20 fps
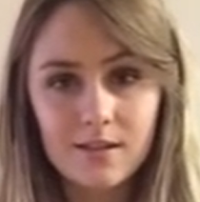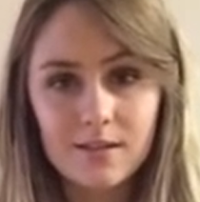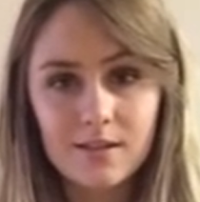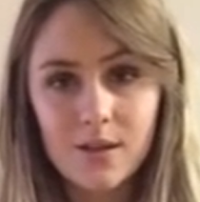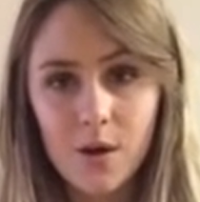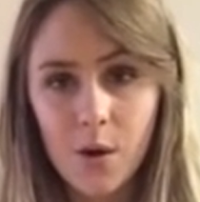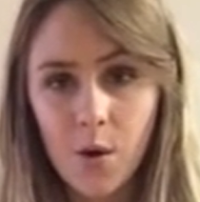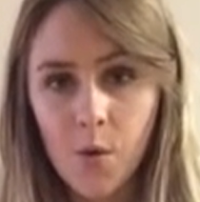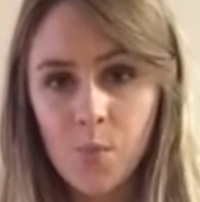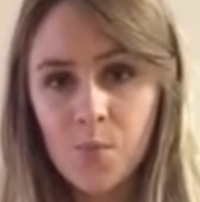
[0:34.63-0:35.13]

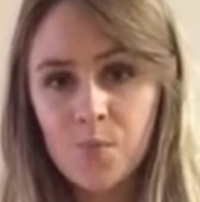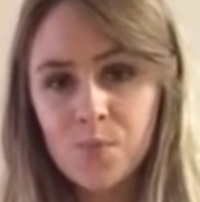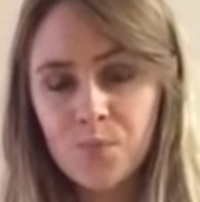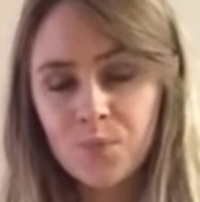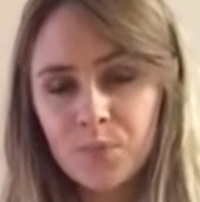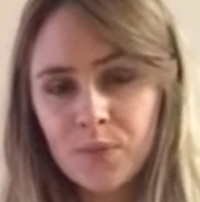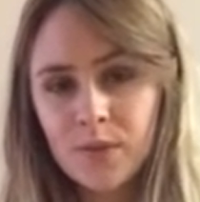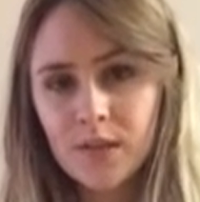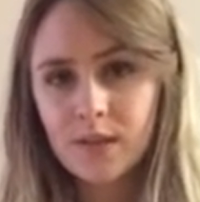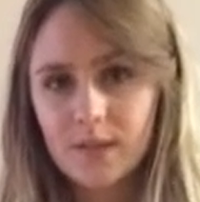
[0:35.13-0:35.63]
So
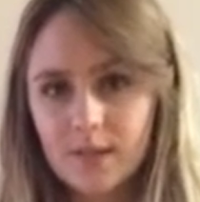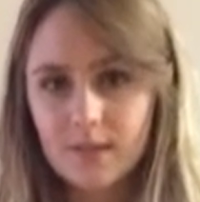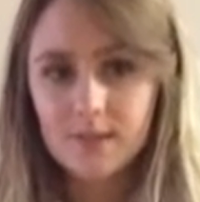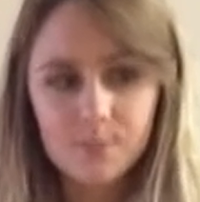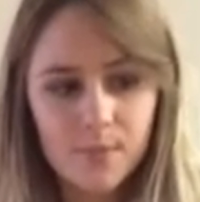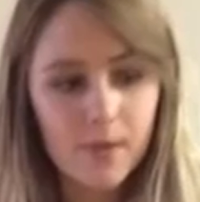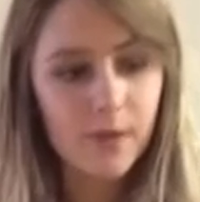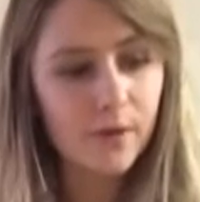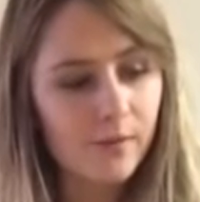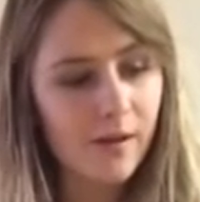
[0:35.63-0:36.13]
it's
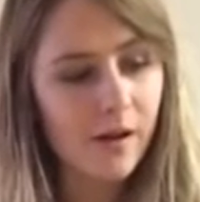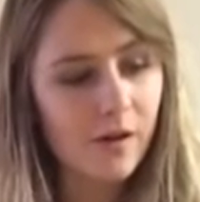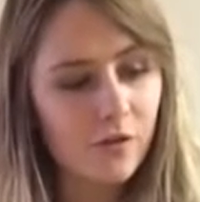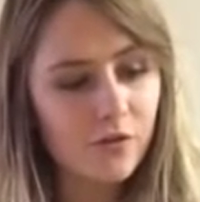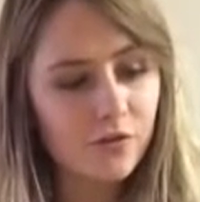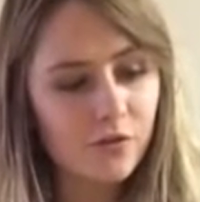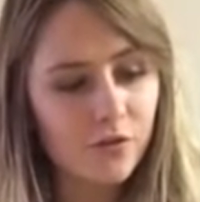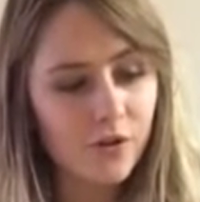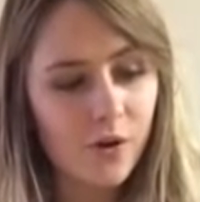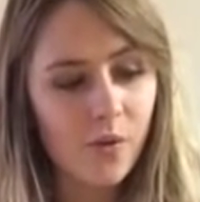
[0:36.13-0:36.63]
been around
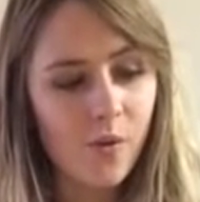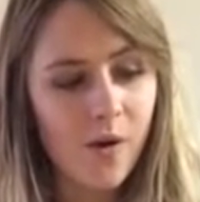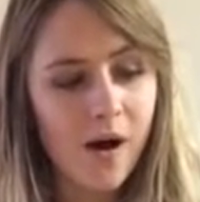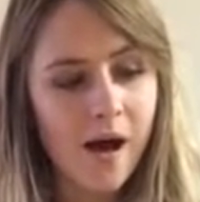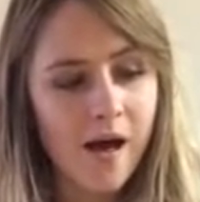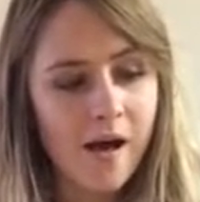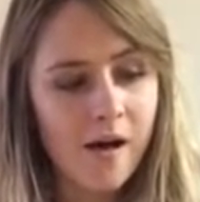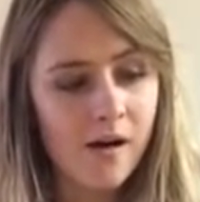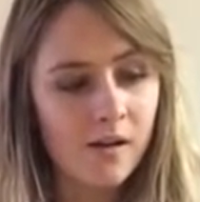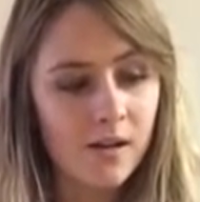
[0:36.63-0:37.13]
for a
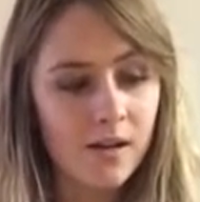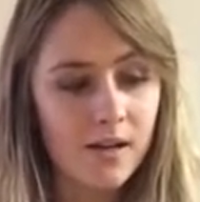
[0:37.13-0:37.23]
while,